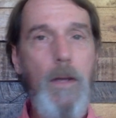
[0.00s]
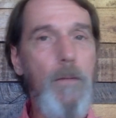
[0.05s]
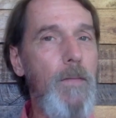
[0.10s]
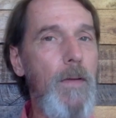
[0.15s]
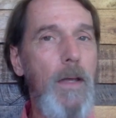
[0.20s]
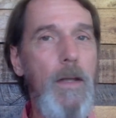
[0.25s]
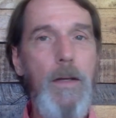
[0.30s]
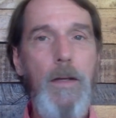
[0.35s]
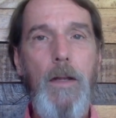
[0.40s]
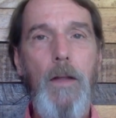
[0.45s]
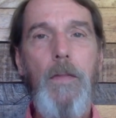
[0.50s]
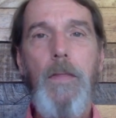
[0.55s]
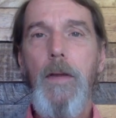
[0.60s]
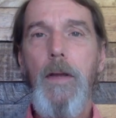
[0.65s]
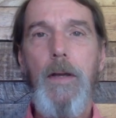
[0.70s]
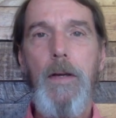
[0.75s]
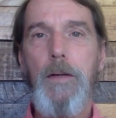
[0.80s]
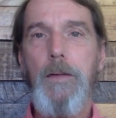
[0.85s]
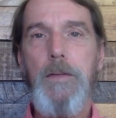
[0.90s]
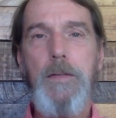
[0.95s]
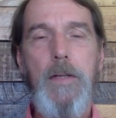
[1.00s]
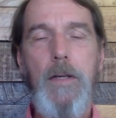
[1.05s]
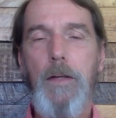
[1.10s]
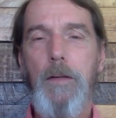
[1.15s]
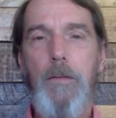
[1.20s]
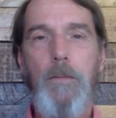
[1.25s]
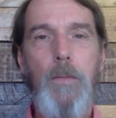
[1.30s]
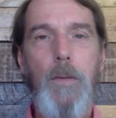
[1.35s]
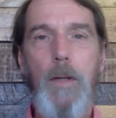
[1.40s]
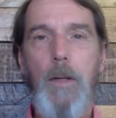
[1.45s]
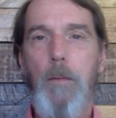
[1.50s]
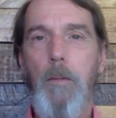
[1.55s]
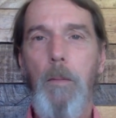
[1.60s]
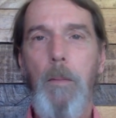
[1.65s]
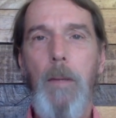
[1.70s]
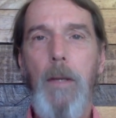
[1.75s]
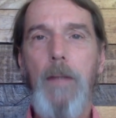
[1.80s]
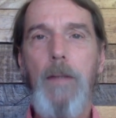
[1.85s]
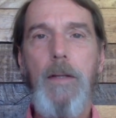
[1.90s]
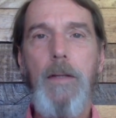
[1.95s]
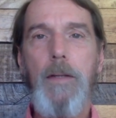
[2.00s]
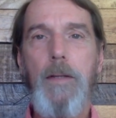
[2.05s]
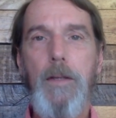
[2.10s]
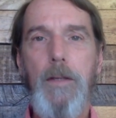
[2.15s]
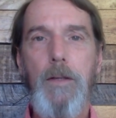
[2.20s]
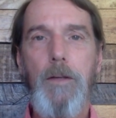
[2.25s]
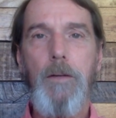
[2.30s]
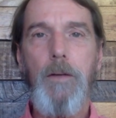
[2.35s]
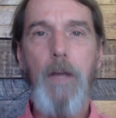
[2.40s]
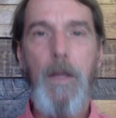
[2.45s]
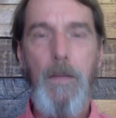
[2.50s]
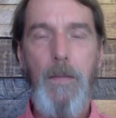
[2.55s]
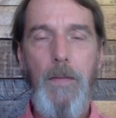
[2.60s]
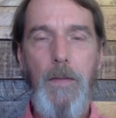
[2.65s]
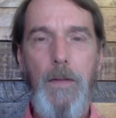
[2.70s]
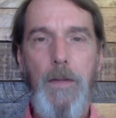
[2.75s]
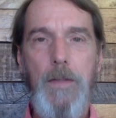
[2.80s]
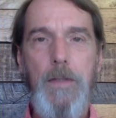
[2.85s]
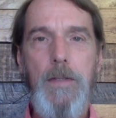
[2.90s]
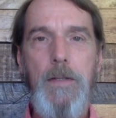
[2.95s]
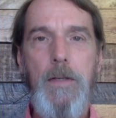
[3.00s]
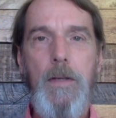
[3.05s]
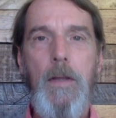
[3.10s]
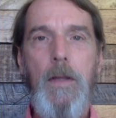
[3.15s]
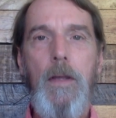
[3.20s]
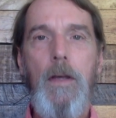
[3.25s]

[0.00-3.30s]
If you get nothing else out of what I'm about to tell you, get this: